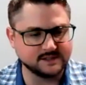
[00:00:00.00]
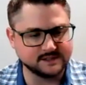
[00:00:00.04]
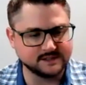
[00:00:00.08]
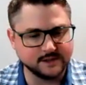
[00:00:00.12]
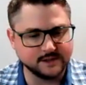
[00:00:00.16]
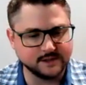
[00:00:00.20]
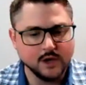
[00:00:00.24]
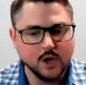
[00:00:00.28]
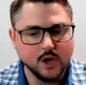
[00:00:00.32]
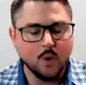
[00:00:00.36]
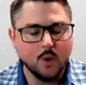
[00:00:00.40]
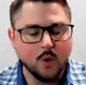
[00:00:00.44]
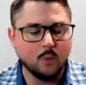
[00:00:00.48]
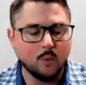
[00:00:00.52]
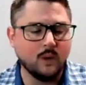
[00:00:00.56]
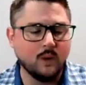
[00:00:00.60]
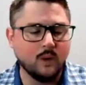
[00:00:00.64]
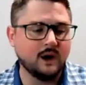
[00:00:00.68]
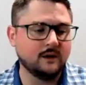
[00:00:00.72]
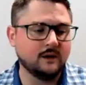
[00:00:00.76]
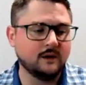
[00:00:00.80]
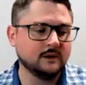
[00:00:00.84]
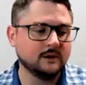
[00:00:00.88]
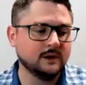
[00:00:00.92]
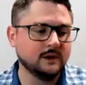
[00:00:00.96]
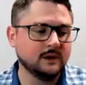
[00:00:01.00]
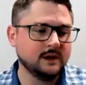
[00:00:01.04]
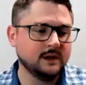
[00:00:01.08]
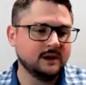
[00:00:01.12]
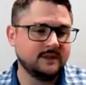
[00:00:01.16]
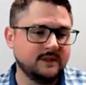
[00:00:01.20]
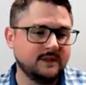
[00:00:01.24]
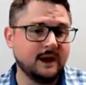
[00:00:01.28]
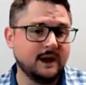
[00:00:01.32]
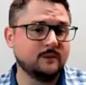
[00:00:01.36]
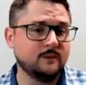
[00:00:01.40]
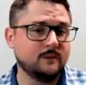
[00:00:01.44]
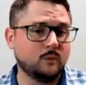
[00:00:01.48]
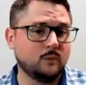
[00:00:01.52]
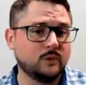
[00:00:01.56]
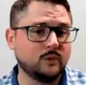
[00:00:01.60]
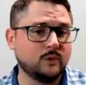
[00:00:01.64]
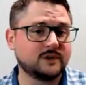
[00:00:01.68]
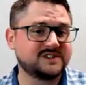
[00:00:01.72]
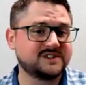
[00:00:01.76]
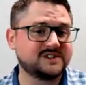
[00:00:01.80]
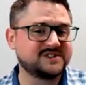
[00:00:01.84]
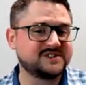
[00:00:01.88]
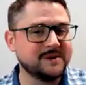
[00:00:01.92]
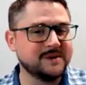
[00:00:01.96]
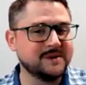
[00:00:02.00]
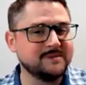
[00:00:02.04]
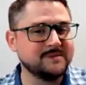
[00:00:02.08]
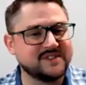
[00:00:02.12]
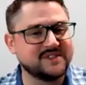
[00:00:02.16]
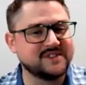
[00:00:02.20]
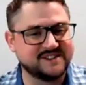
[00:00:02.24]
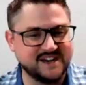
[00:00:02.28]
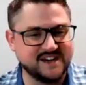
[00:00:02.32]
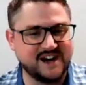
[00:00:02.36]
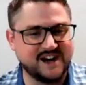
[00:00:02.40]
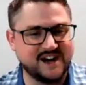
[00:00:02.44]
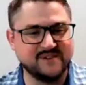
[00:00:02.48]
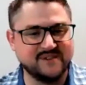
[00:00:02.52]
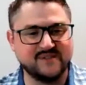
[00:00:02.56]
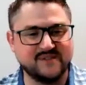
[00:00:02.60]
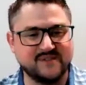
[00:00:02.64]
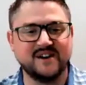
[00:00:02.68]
And while that works some of the time,